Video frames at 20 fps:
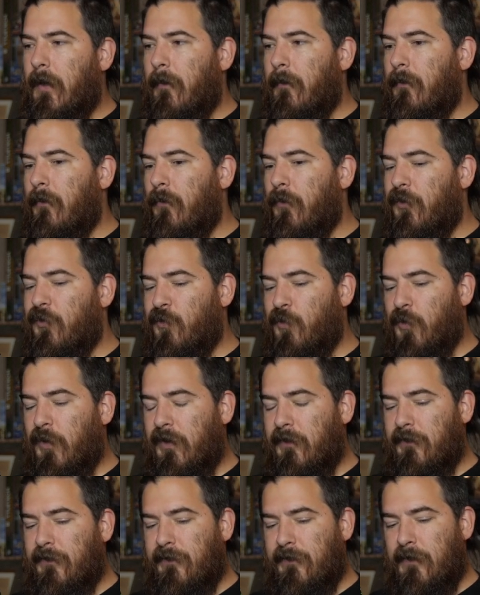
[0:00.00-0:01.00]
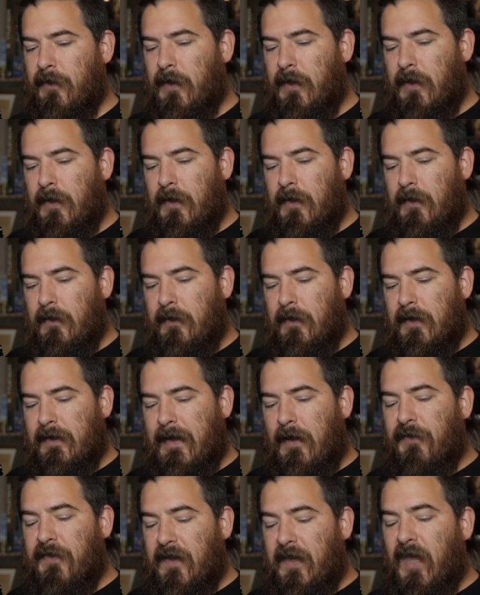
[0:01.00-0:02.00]
which would have,
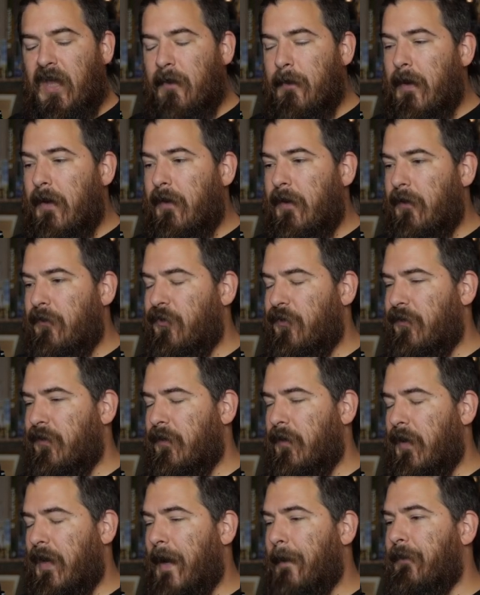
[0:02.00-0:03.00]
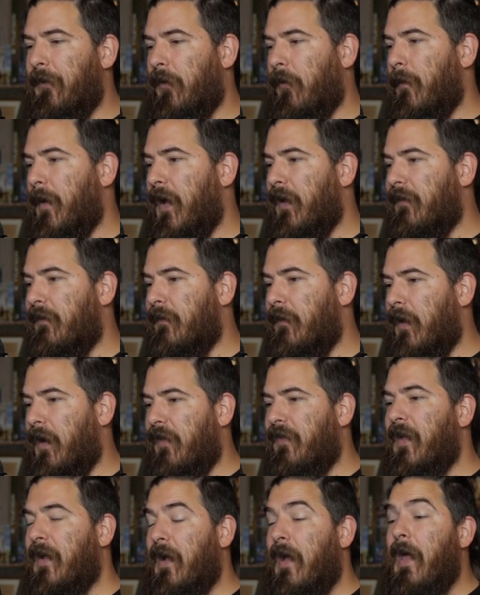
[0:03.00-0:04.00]
now thinking about it, just an absolute mess. And I
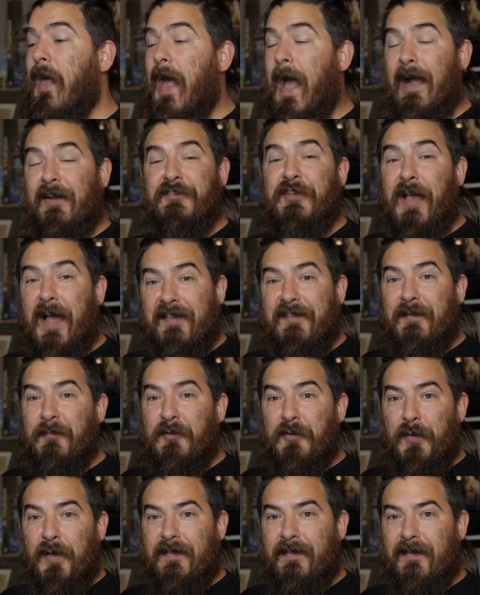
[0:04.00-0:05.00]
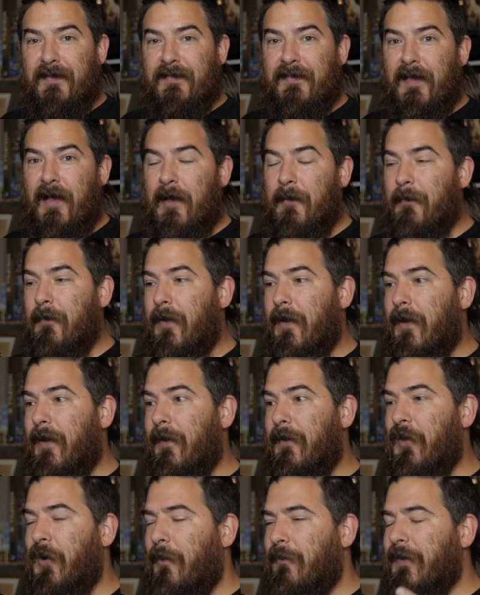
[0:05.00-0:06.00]
think actually as I'm doing this, I'm
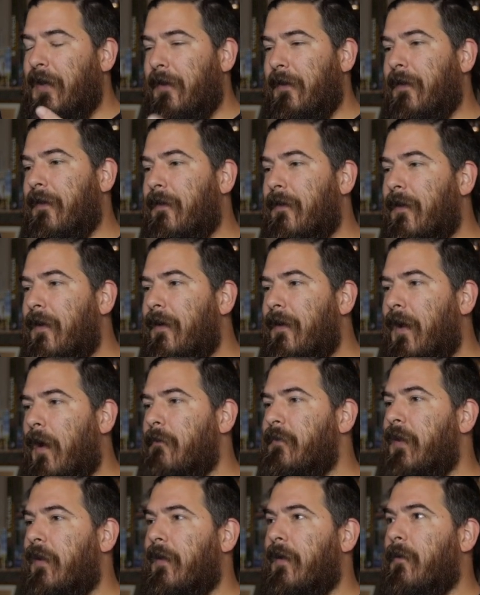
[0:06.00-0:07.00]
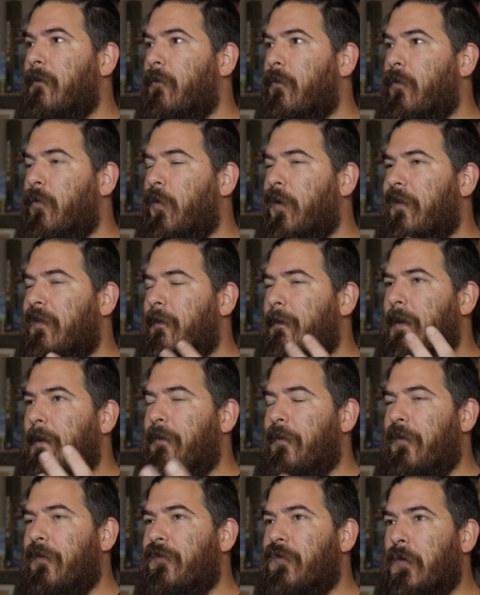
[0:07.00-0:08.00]
telling one of the
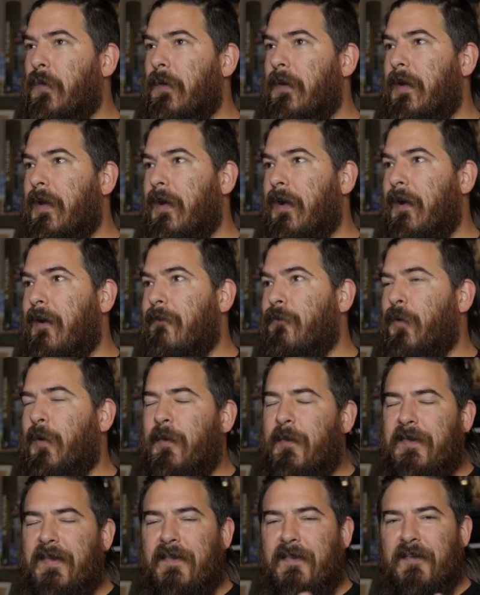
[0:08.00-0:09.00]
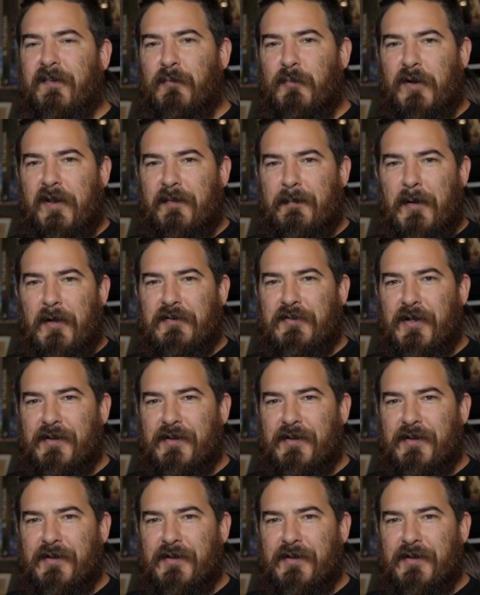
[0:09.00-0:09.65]
people the story of, we see this in one of the montage